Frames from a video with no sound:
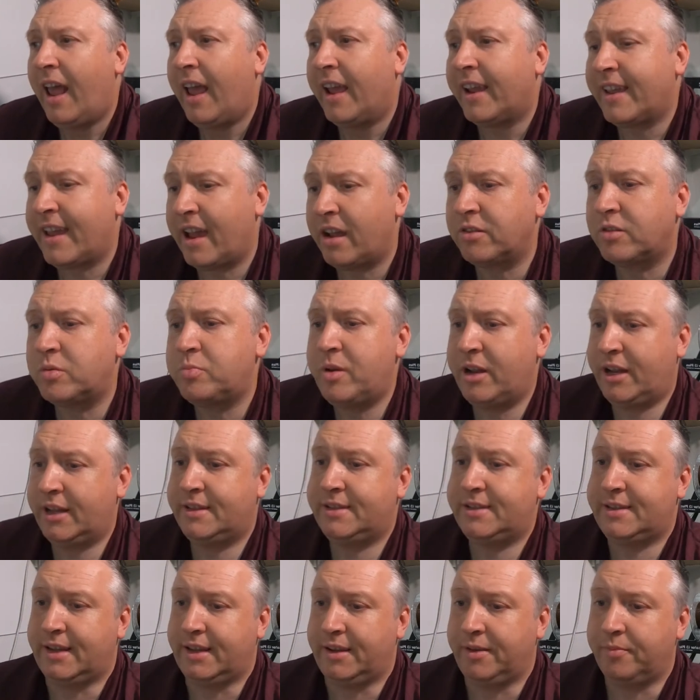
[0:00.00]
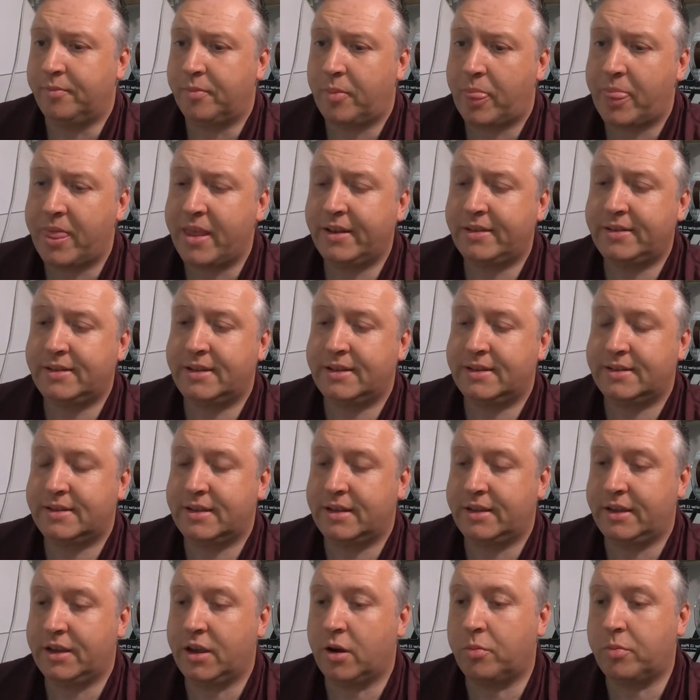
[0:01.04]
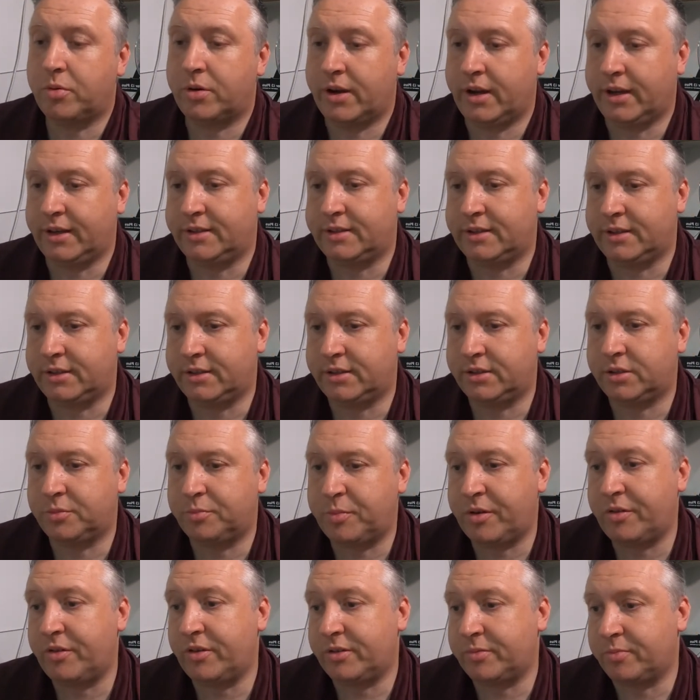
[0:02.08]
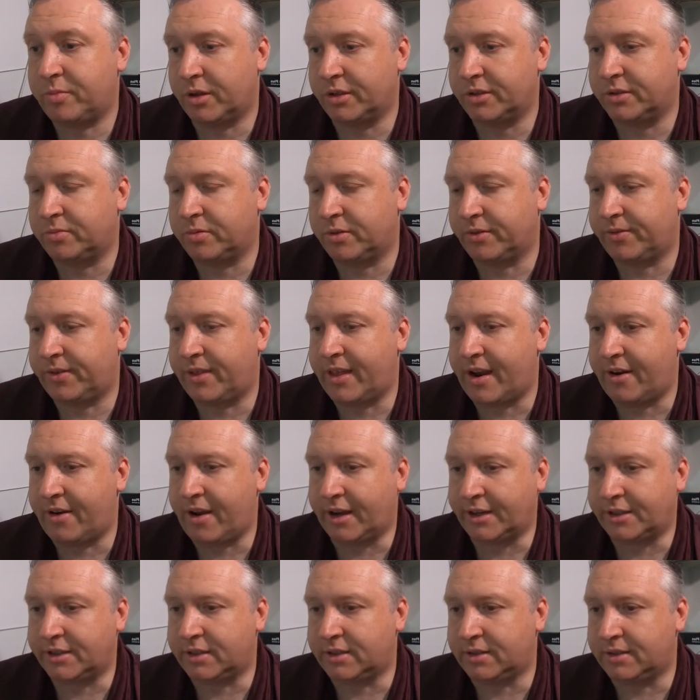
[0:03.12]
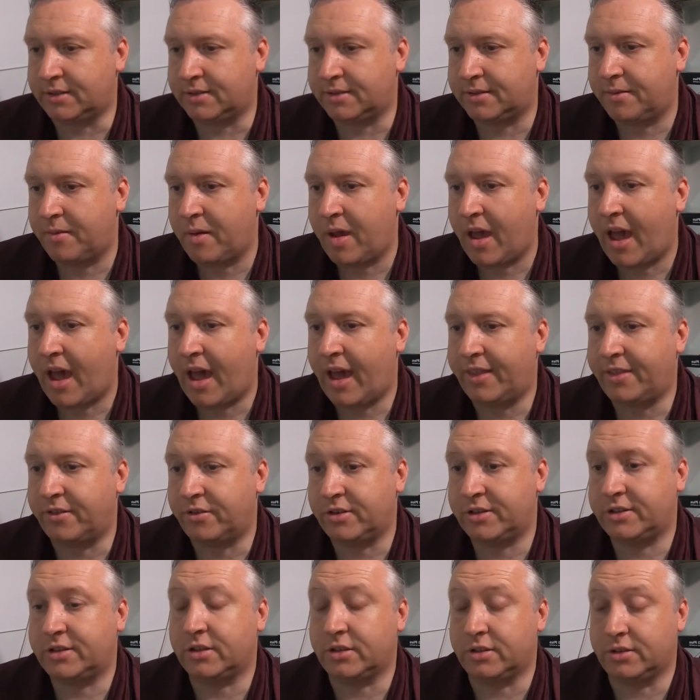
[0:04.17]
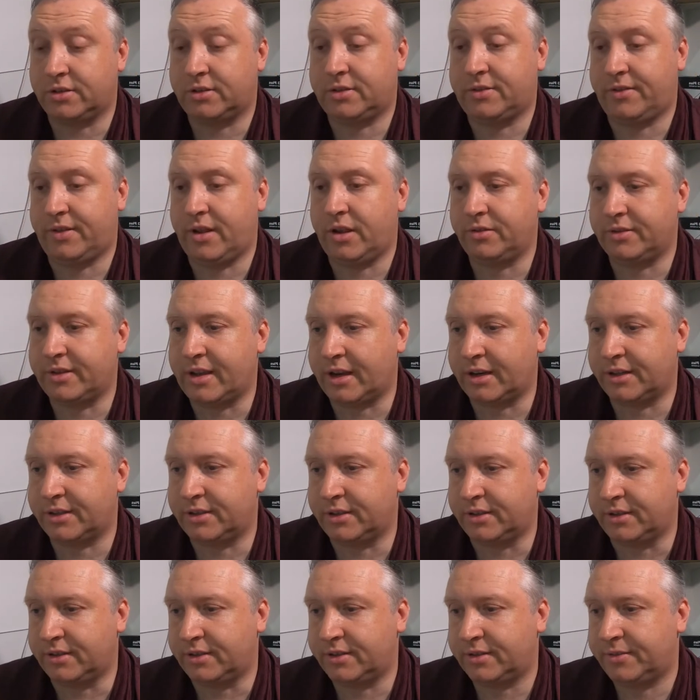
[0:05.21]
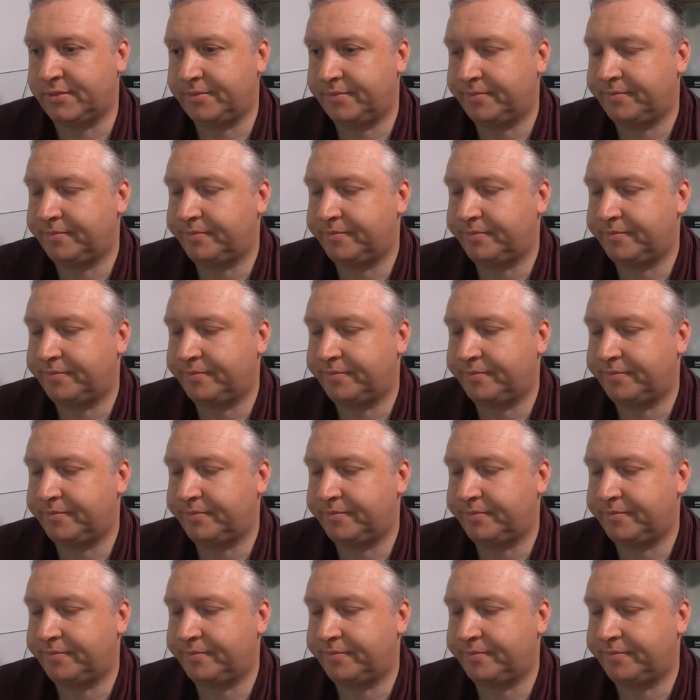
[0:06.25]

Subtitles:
Accountability, and this is that the operators should be responsible for their actions and the results of those actions.